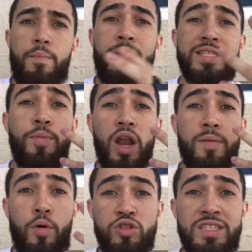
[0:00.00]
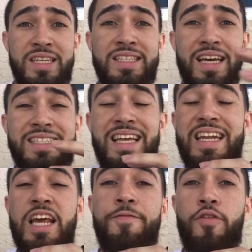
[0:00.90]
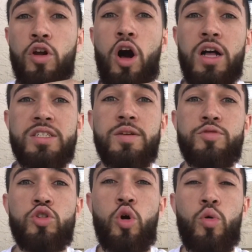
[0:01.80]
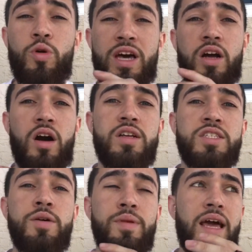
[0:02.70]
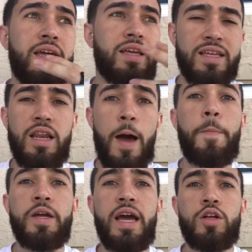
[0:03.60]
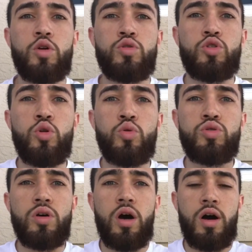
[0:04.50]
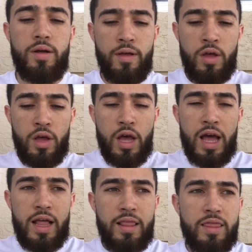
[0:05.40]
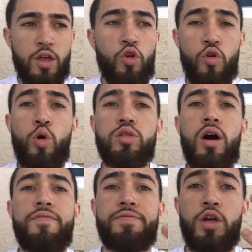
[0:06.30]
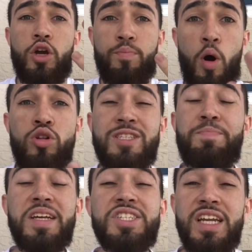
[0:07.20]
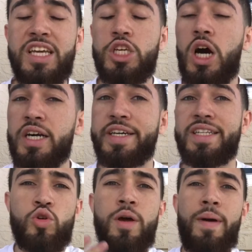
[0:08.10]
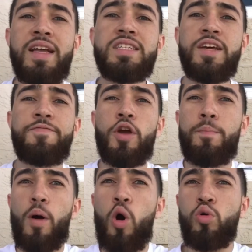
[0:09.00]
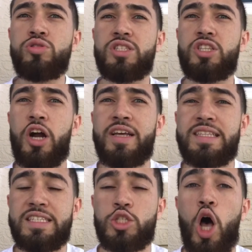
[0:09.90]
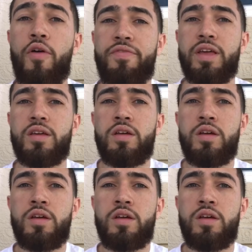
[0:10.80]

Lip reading: Metabolic bone disease is the need for calcium. So without calcium, like leopard geckos lose the growth of their bones, especially youngins. So imagine if your bones started dissolving.